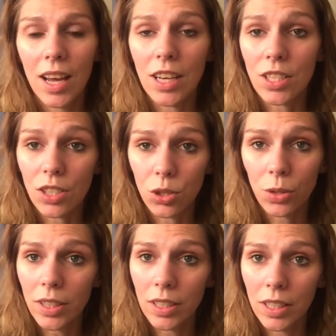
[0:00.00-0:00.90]
It's a
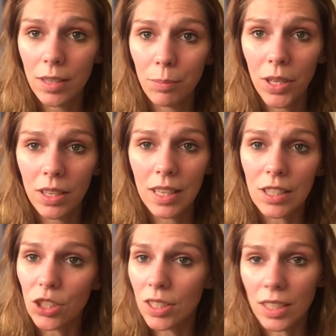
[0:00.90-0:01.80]
short clip.
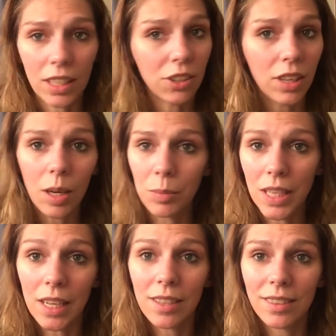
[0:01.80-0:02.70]
It's just a little
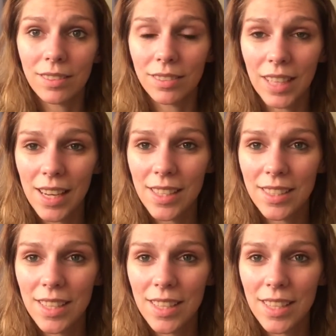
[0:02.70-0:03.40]
update, okay?